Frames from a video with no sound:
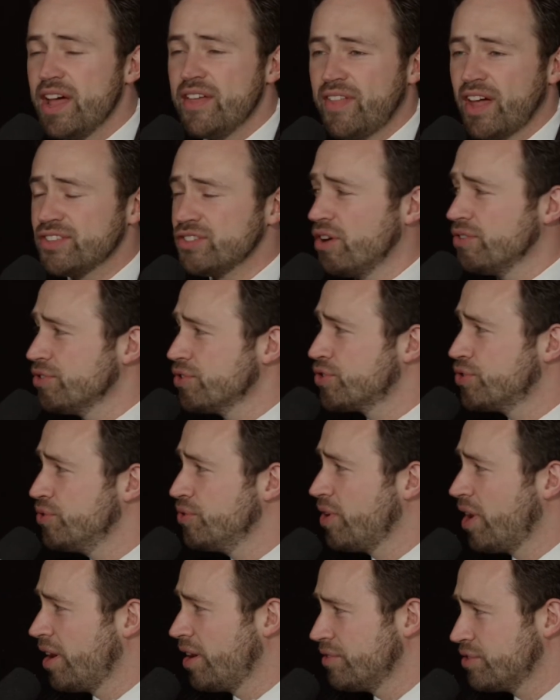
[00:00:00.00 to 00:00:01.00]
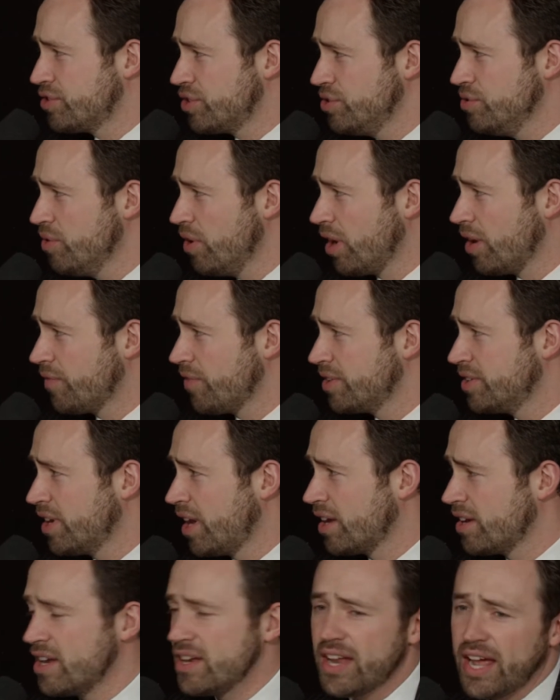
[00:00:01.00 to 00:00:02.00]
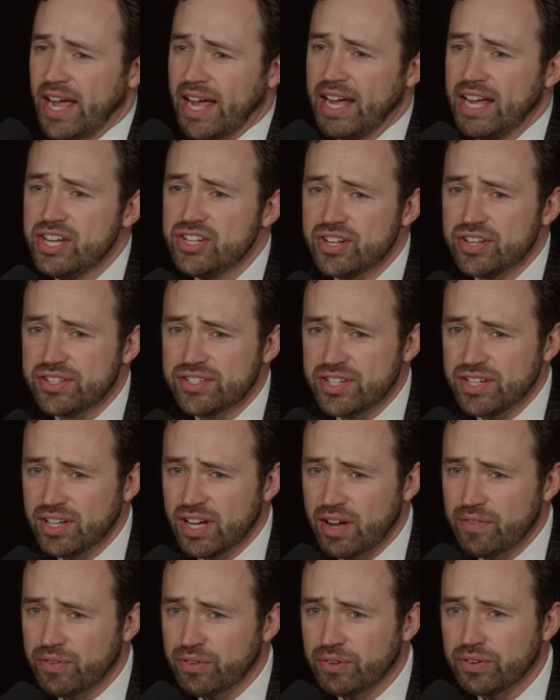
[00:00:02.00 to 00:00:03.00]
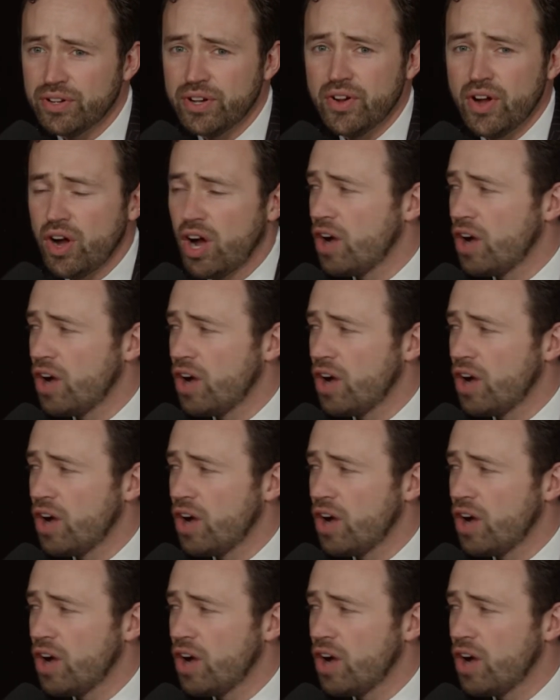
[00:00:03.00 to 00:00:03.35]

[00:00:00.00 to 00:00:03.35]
That's also true too often on an agency level.